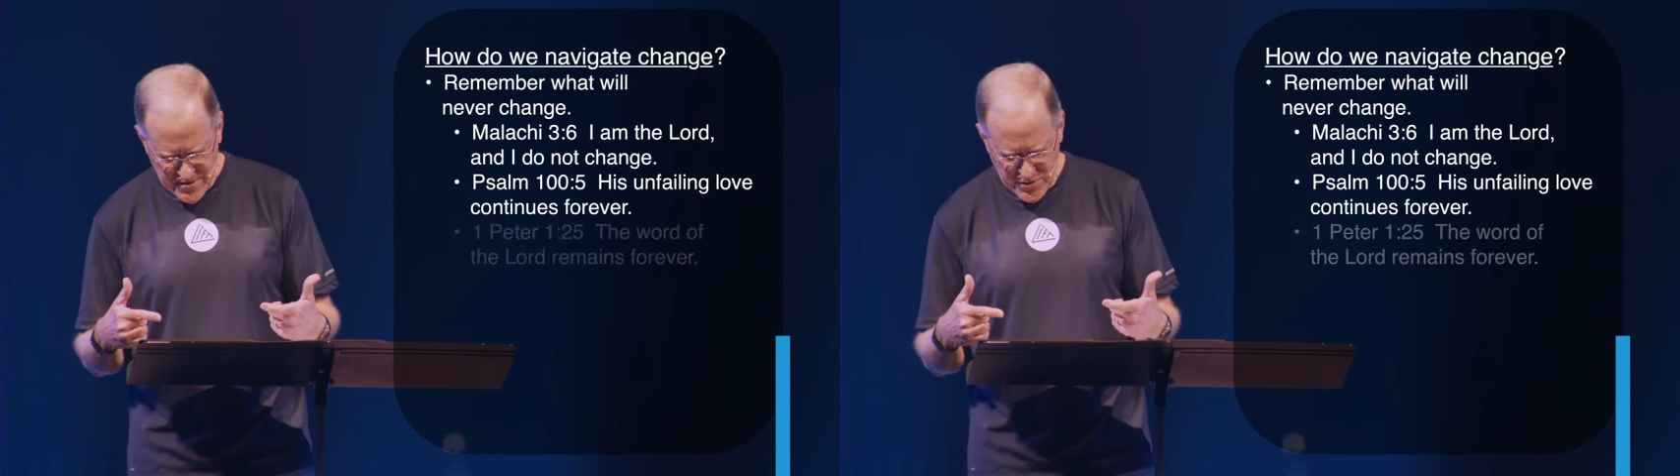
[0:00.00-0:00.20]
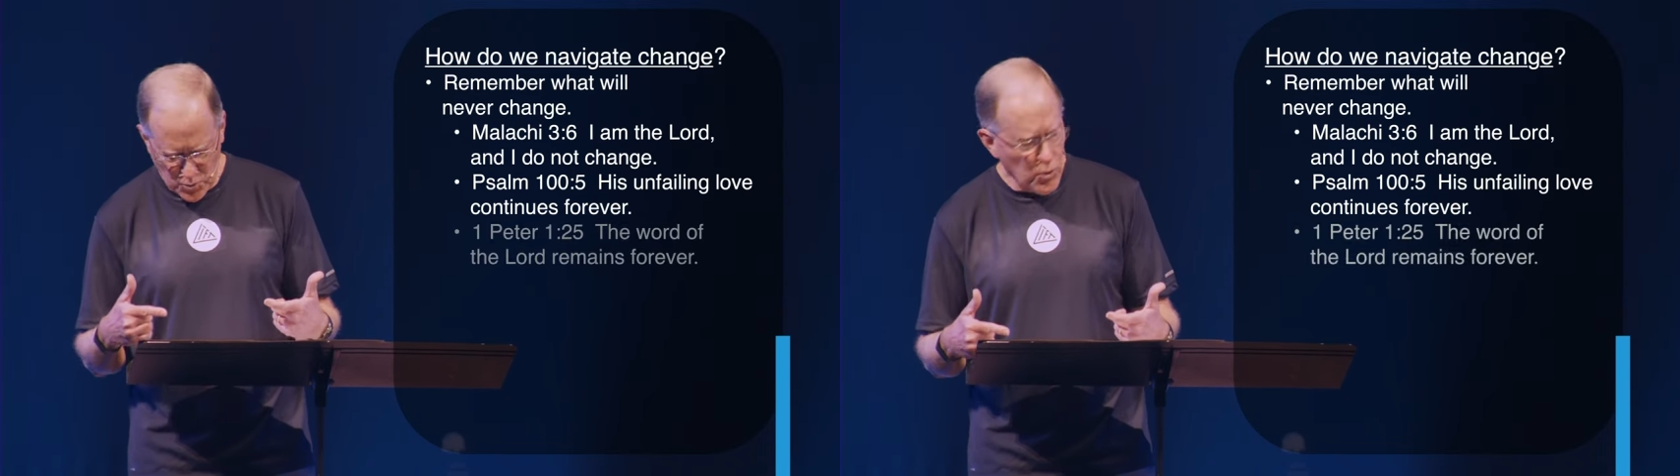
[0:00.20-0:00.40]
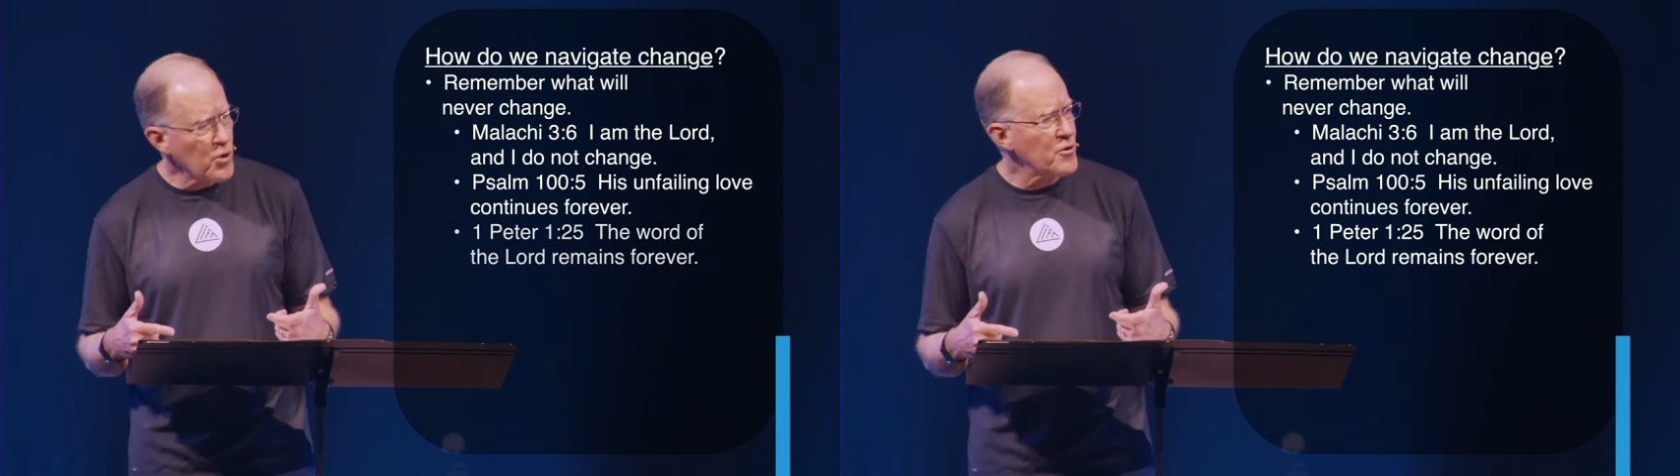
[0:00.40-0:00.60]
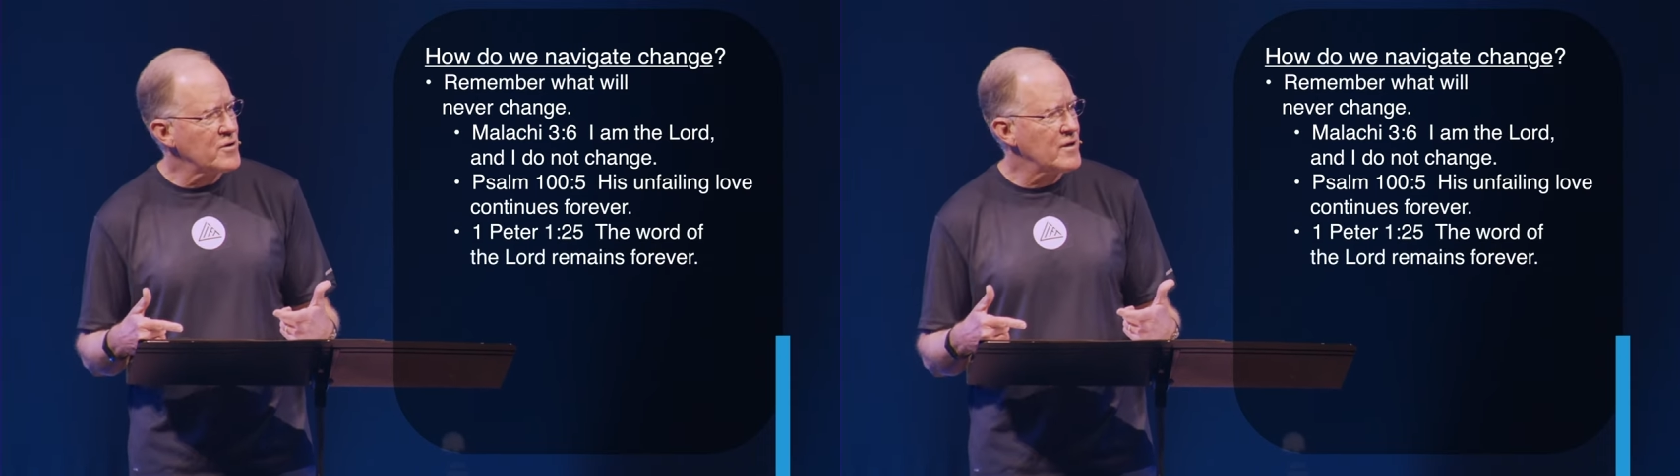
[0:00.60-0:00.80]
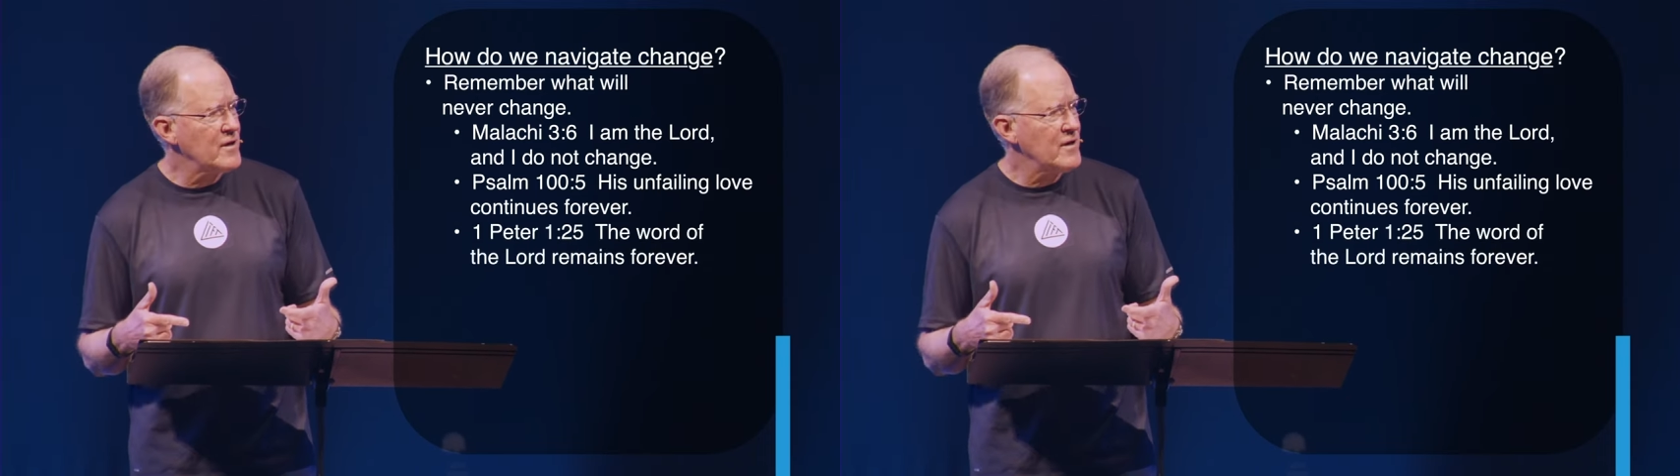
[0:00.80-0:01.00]
the
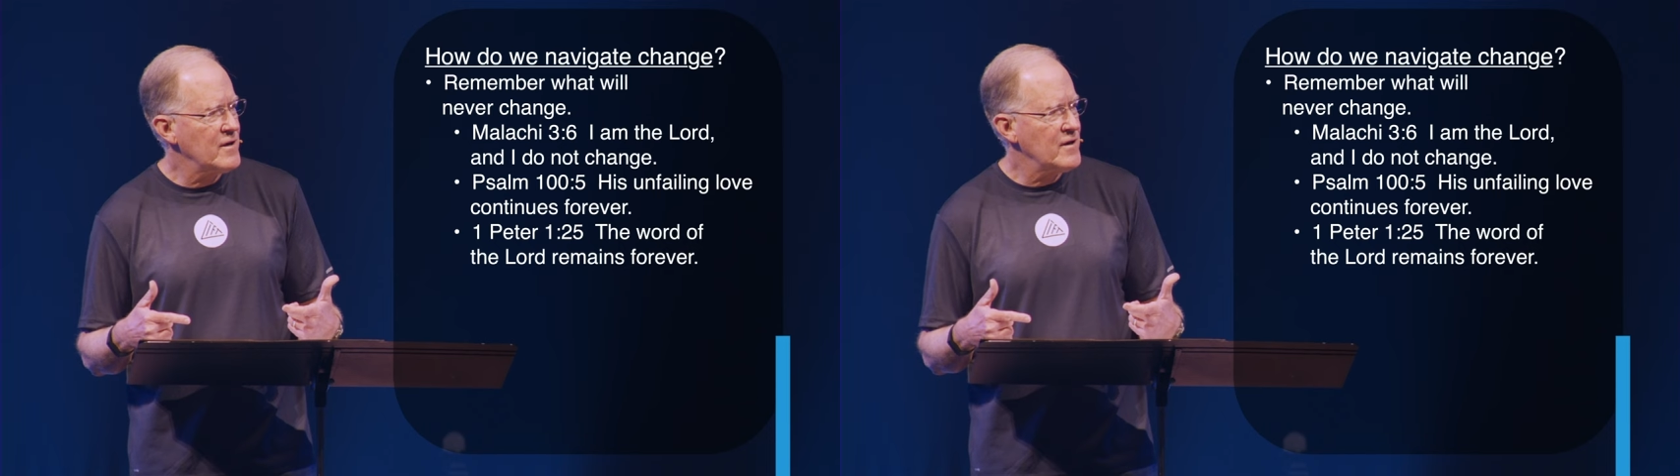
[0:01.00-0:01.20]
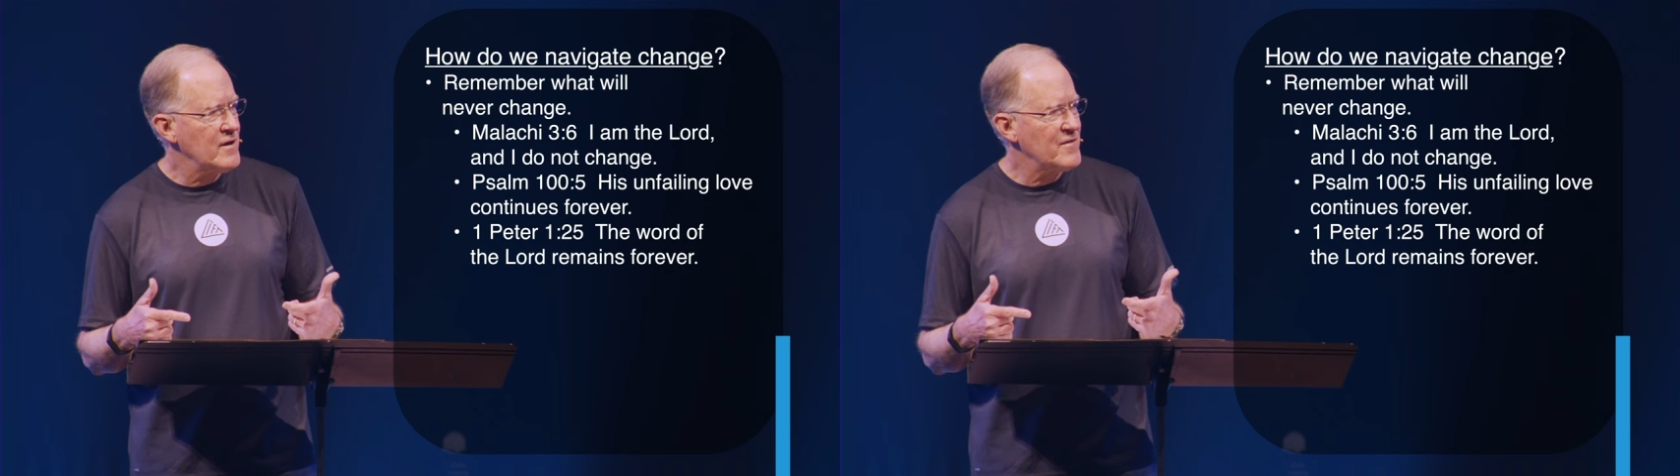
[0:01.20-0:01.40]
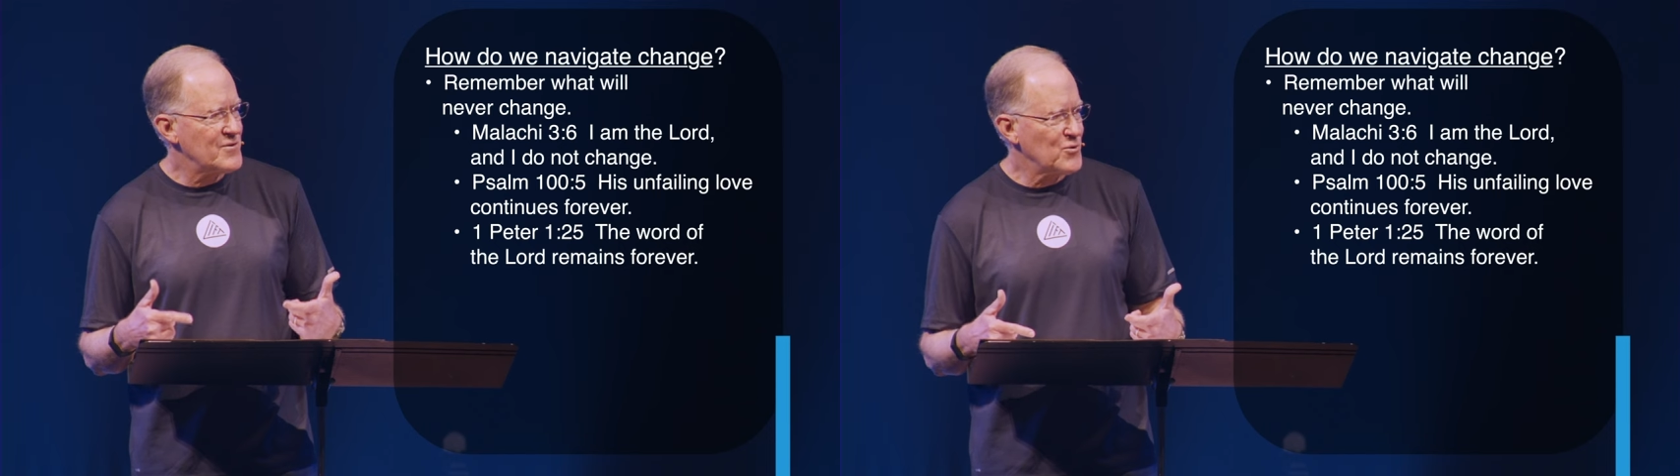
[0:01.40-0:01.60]
word of the